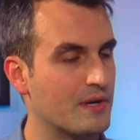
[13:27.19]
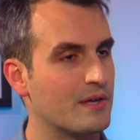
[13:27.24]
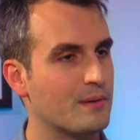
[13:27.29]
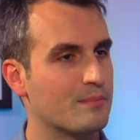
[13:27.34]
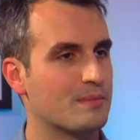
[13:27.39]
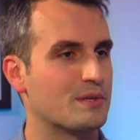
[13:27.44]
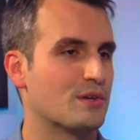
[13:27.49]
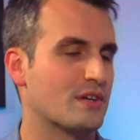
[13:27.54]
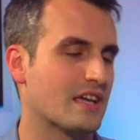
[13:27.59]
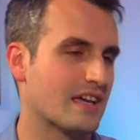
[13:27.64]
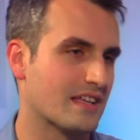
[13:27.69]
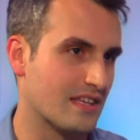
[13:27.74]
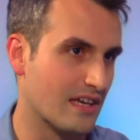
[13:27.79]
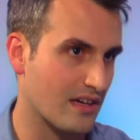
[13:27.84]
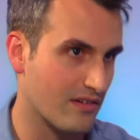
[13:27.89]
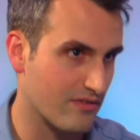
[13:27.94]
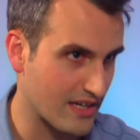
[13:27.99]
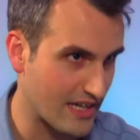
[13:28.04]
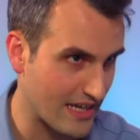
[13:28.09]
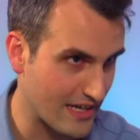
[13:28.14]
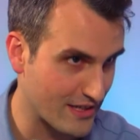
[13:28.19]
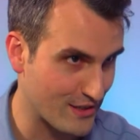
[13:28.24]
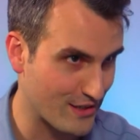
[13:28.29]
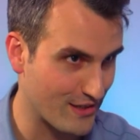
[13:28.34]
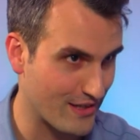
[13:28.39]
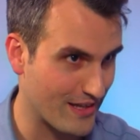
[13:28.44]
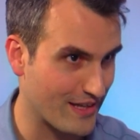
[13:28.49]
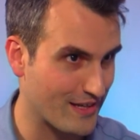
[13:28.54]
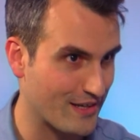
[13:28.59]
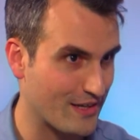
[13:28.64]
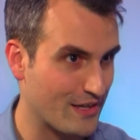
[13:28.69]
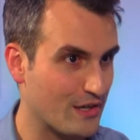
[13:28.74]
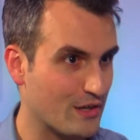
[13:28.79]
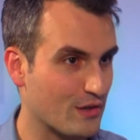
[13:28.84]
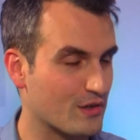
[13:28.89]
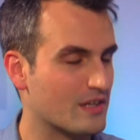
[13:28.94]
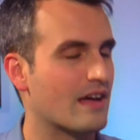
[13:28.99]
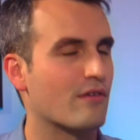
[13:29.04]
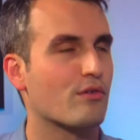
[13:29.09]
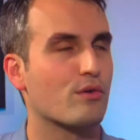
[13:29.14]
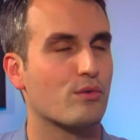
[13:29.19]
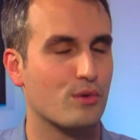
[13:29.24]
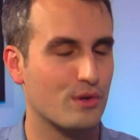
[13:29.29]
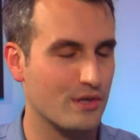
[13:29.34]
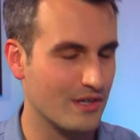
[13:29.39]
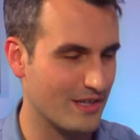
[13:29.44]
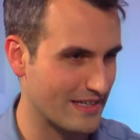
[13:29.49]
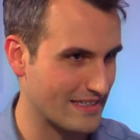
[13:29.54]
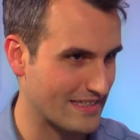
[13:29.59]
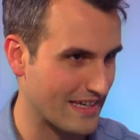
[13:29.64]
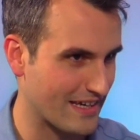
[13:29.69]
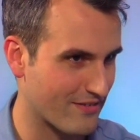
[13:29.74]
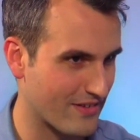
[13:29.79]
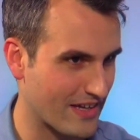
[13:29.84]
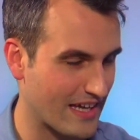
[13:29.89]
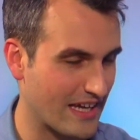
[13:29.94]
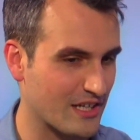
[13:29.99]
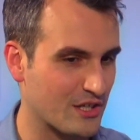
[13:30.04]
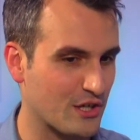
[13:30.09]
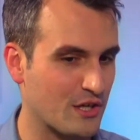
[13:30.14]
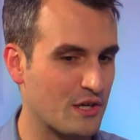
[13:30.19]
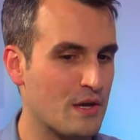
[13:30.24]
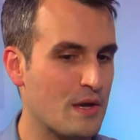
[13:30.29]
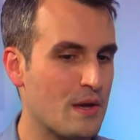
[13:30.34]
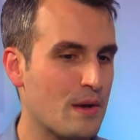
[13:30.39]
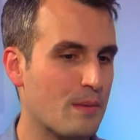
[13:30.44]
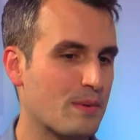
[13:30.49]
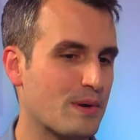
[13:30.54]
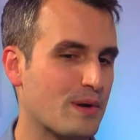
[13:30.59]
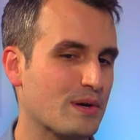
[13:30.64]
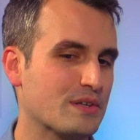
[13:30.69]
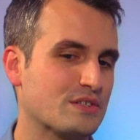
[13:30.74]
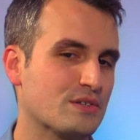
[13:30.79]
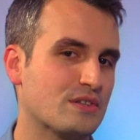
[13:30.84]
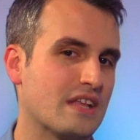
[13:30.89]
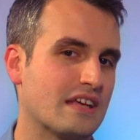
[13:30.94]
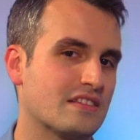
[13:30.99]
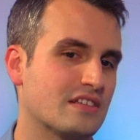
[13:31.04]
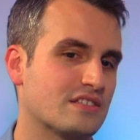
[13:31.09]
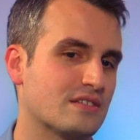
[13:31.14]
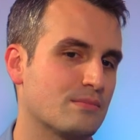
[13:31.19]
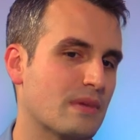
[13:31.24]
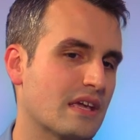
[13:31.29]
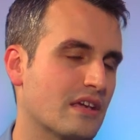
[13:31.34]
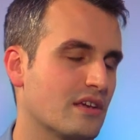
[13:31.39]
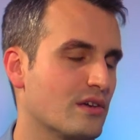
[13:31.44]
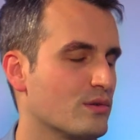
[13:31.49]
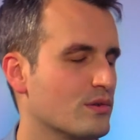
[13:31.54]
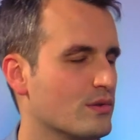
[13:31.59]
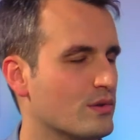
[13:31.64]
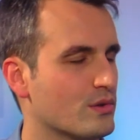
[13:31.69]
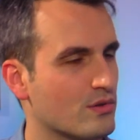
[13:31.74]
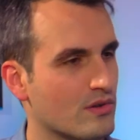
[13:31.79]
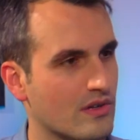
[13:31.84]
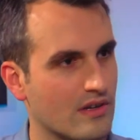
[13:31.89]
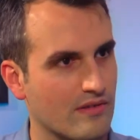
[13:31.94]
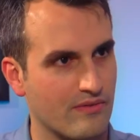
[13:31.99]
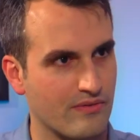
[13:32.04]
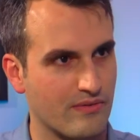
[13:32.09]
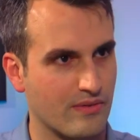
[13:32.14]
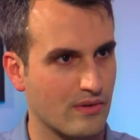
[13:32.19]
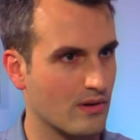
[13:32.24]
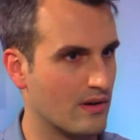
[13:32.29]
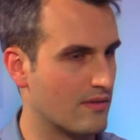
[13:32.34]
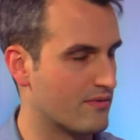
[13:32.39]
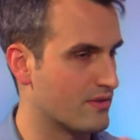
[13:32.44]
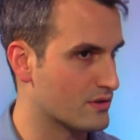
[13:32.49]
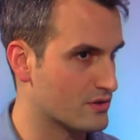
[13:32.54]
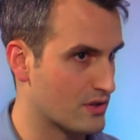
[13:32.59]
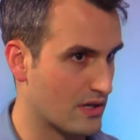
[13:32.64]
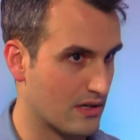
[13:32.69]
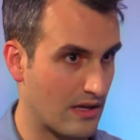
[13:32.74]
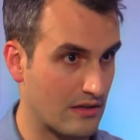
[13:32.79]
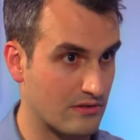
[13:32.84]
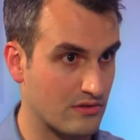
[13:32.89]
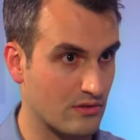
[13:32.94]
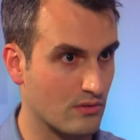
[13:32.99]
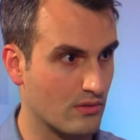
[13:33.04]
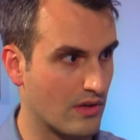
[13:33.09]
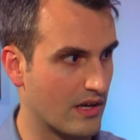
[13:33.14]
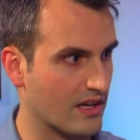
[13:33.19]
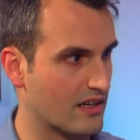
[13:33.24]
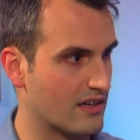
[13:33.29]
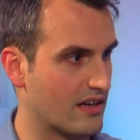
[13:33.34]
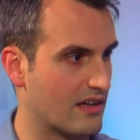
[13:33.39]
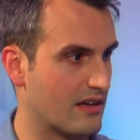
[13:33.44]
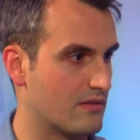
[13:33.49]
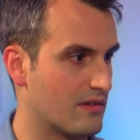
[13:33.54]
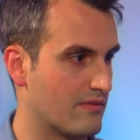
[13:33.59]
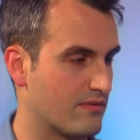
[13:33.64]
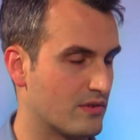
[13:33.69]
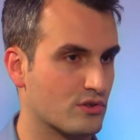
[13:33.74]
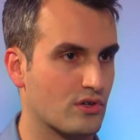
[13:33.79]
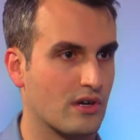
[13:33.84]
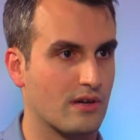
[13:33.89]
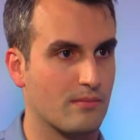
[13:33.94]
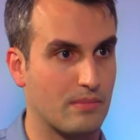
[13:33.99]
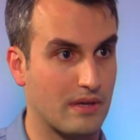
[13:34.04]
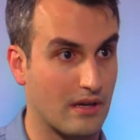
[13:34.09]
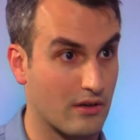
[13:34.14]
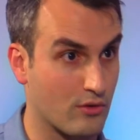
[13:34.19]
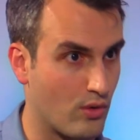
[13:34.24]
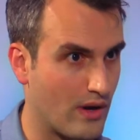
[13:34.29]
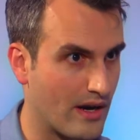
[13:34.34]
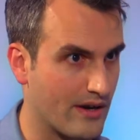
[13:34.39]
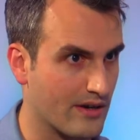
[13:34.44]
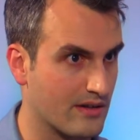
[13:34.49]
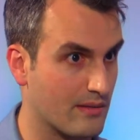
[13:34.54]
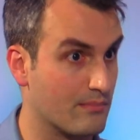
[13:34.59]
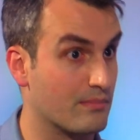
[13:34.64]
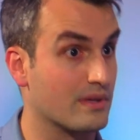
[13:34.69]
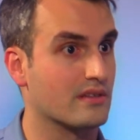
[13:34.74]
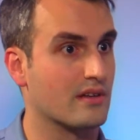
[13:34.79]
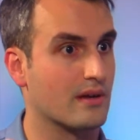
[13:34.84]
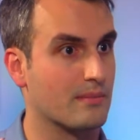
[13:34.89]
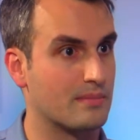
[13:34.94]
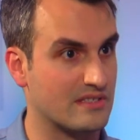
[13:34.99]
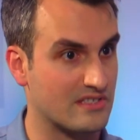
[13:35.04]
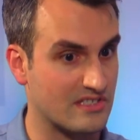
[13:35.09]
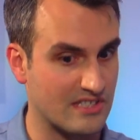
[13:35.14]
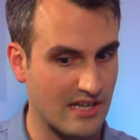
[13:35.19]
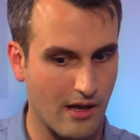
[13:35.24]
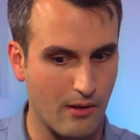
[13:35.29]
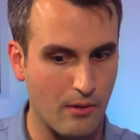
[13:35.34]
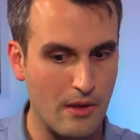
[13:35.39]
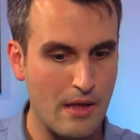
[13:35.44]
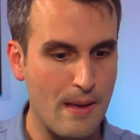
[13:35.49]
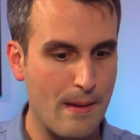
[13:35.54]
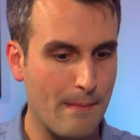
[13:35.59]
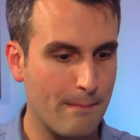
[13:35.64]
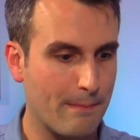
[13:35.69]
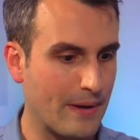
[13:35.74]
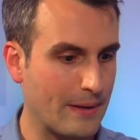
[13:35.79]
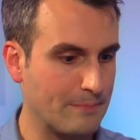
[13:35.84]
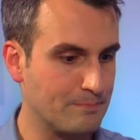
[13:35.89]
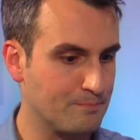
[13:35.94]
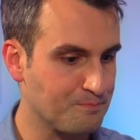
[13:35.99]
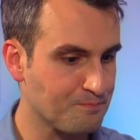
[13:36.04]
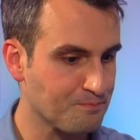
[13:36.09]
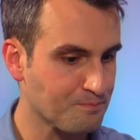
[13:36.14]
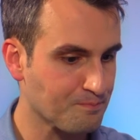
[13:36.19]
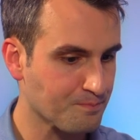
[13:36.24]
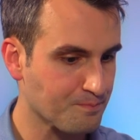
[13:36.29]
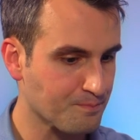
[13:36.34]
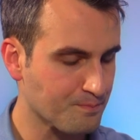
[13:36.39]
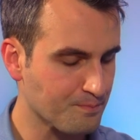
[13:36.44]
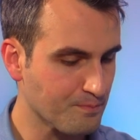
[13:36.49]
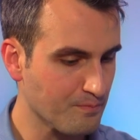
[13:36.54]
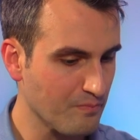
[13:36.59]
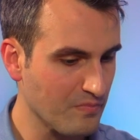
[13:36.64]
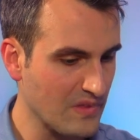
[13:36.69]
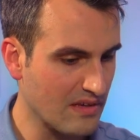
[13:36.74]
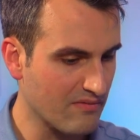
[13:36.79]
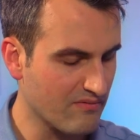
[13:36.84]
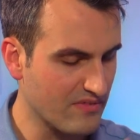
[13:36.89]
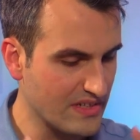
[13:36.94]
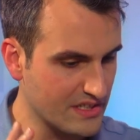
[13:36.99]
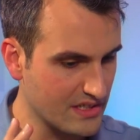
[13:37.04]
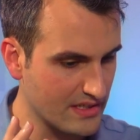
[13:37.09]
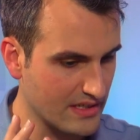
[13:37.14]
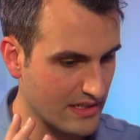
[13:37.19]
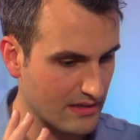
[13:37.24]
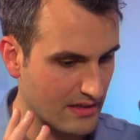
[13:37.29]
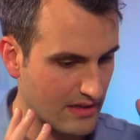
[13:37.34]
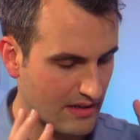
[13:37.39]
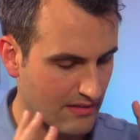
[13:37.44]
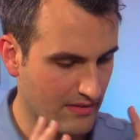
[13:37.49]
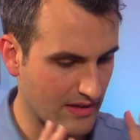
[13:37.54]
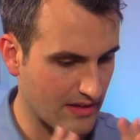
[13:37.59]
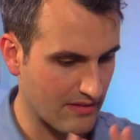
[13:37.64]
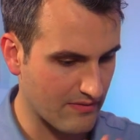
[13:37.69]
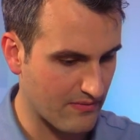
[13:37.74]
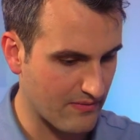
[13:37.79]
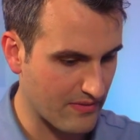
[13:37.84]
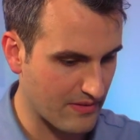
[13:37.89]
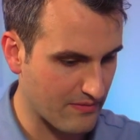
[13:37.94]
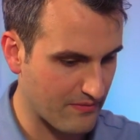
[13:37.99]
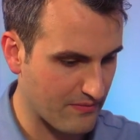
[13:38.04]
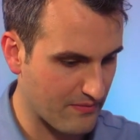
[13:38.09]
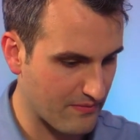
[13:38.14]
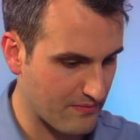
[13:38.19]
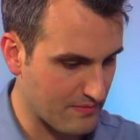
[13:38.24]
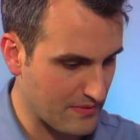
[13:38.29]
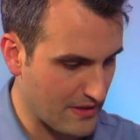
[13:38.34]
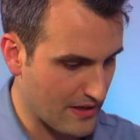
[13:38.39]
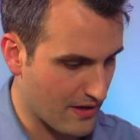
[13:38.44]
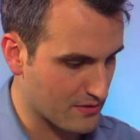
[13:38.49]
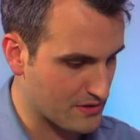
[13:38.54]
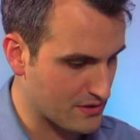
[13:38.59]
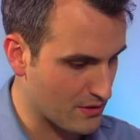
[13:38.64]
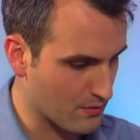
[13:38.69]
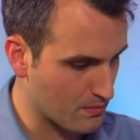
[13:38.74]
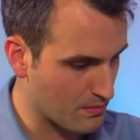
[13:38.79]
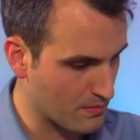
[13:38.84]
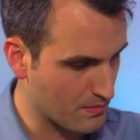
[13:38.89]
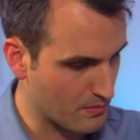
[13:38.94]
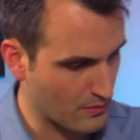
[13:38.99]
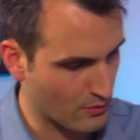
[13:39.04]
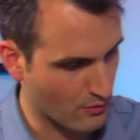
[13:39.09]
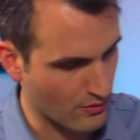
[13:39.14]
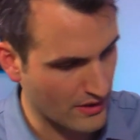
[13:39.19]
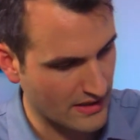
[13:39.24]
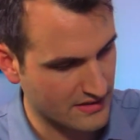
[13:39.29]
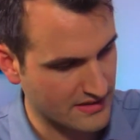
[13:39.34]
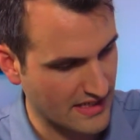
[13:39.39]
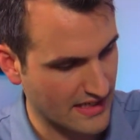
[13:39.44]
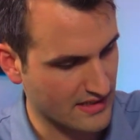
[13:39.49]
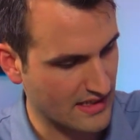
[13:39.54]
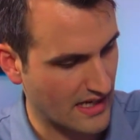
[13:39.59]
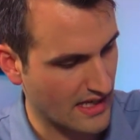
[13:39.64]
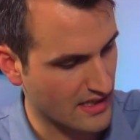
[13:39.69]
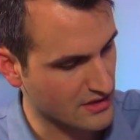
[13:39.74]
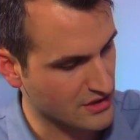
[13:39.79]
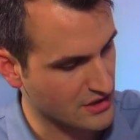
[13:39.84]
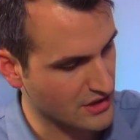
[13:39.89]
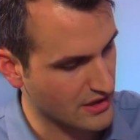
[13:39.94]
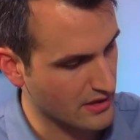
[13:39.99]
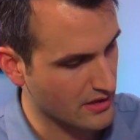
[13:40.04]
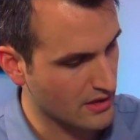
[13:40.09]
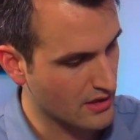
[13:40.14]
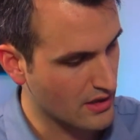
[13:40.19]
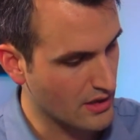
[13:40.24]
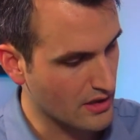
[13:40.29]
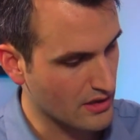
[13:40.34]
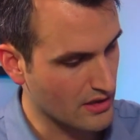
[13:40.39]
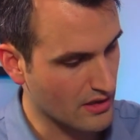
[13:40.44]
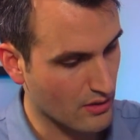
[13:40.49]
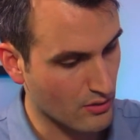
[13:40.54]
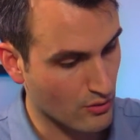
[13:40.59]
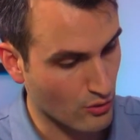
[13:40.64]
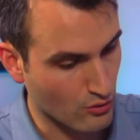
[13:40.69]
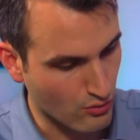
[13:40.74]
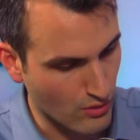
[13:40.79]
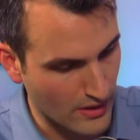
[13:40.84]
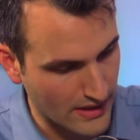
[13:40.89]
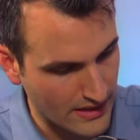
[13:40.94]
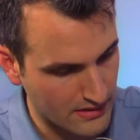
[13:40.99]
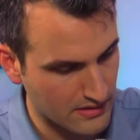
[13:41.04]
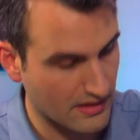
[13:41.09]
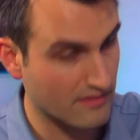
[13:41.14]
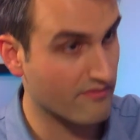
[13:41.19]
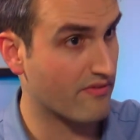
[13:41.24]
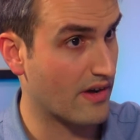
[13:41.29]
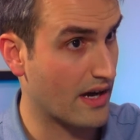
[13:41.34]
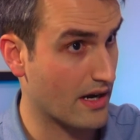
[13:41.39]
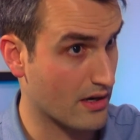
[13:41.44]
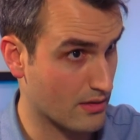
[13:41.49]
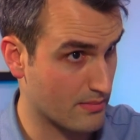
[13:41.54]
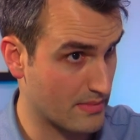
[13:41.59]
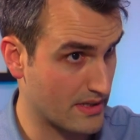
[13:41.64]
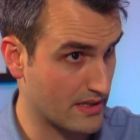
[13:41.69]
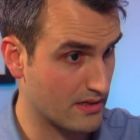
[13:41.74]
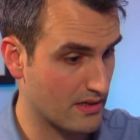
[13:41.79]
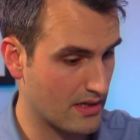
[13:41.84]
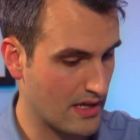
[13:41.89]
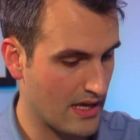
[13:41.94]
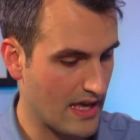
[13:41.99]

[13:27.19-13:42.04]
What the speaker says: But you can't take a vacation then. You can never really take a vacation. But also that doesn't make you lucrative for if you're trying to do if you're trying to be acquired and build it up and sell. But envision it if so great technology, great environment.